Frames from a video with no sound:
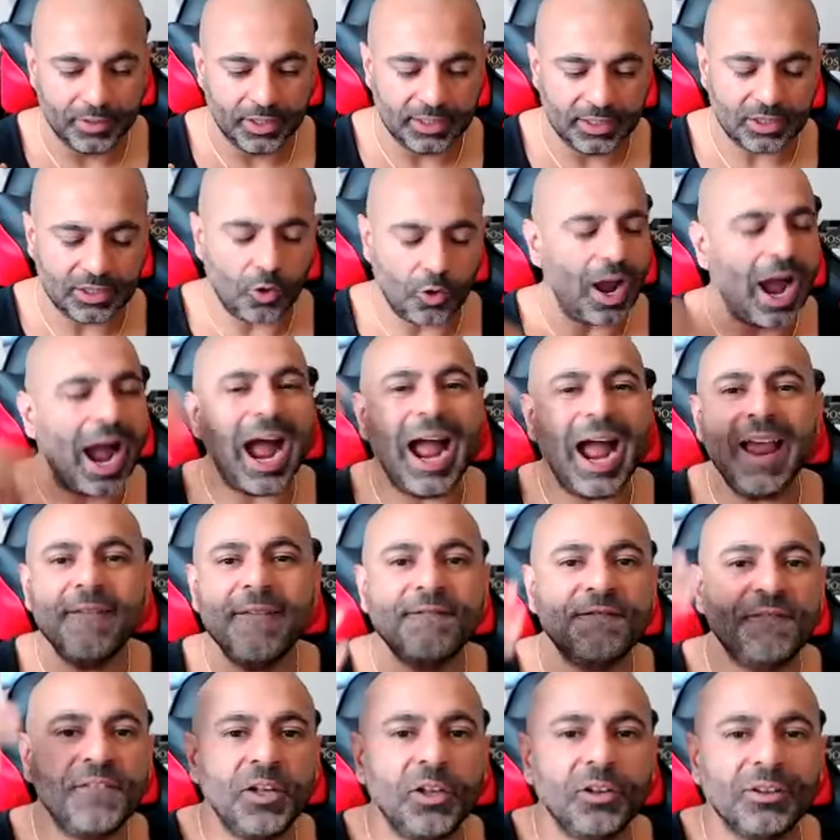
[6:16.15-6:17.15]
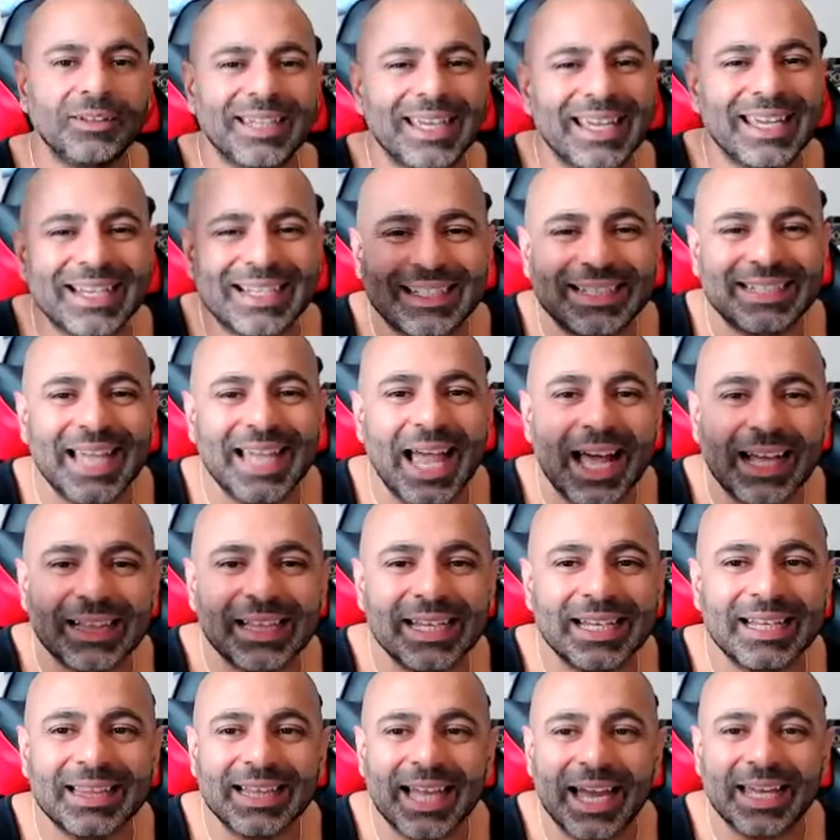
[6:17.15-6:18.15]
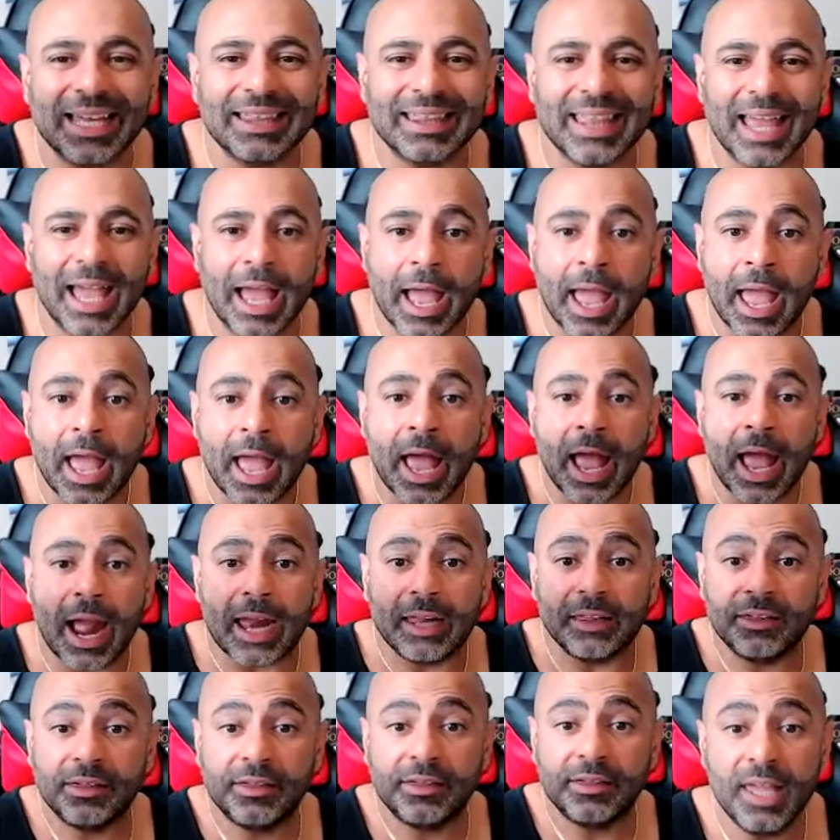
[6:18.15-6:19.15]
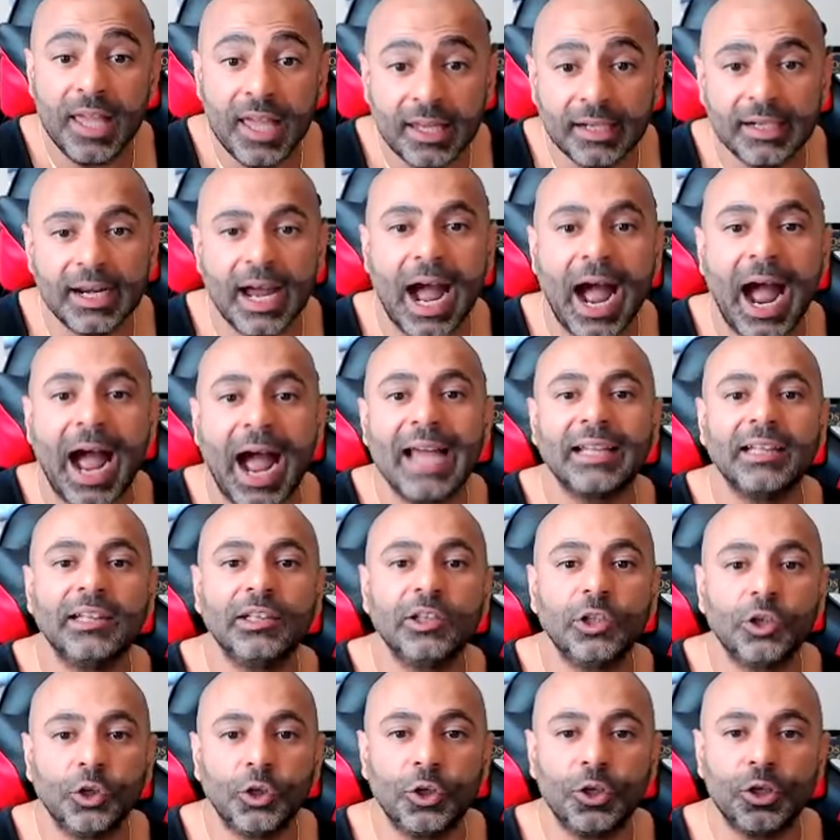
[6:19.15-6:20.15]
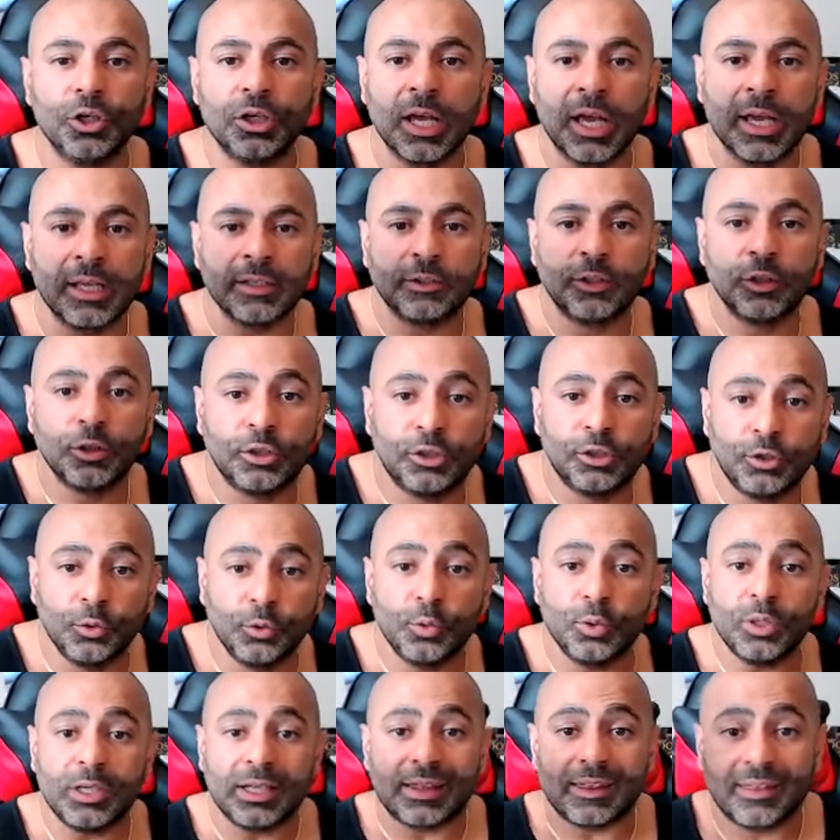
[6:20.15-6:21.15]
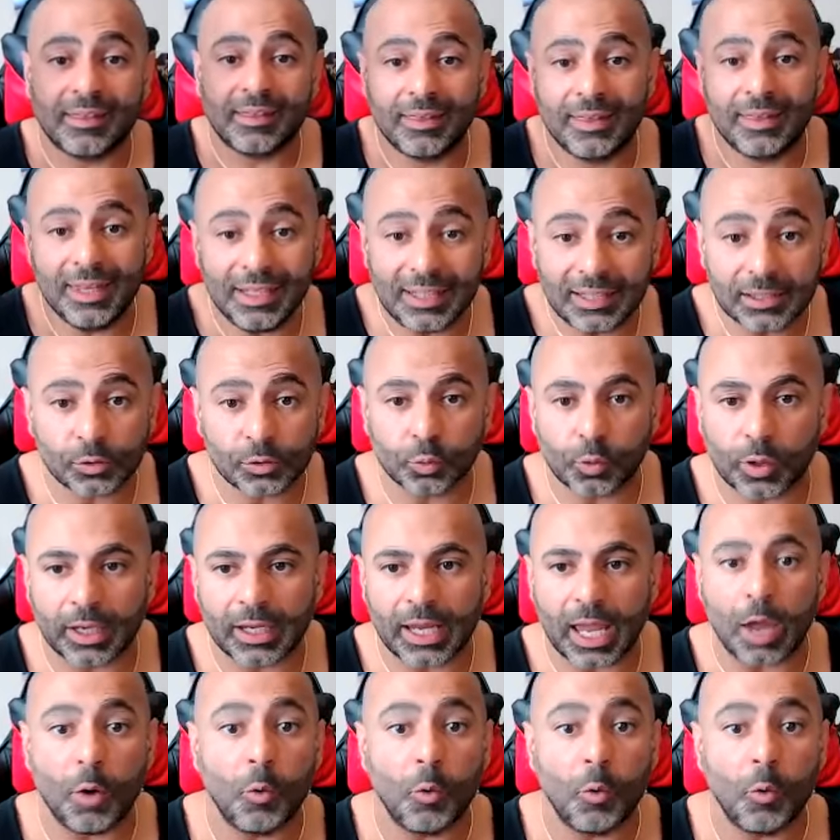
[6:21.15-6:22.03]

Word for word: So I felt exactly like that. And then I learned to do it this way.